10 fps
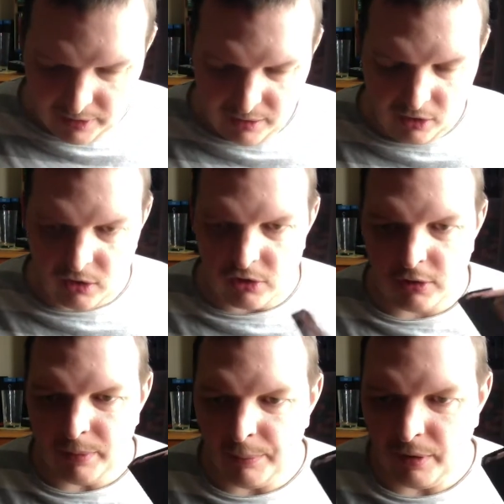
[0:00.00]
Yeah, I've got
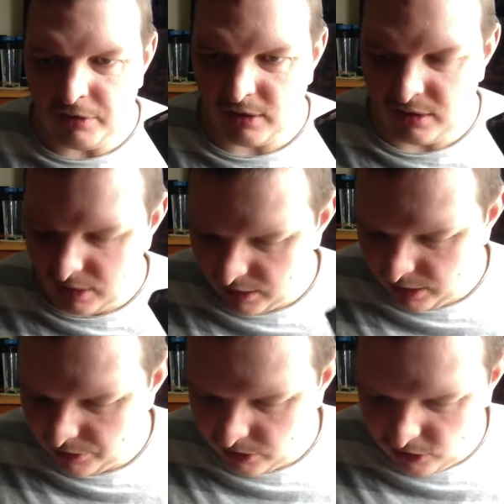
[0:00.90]
Super Mario Brothers and Duck
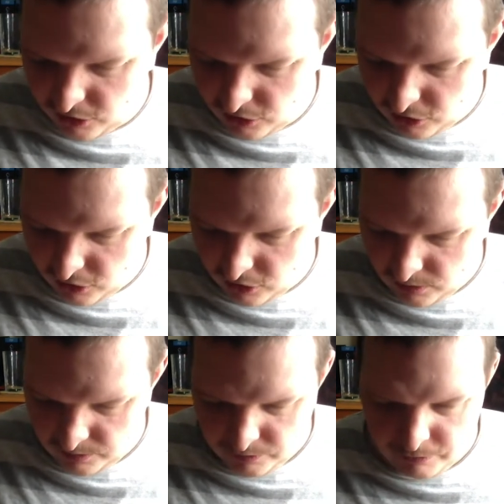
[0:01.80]
Hunts,
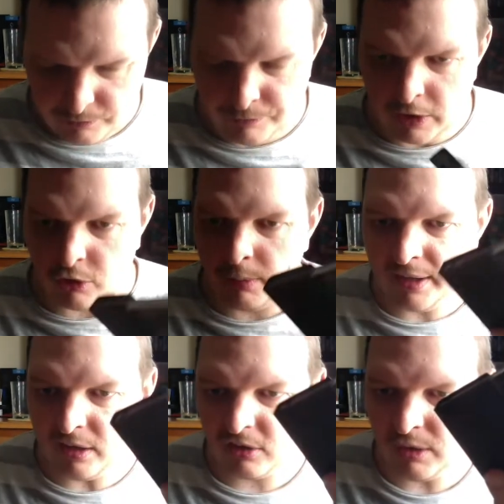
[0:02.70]

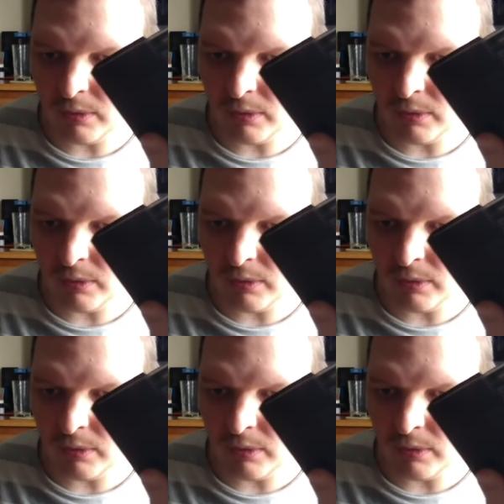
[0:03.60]
WrestleMania Steel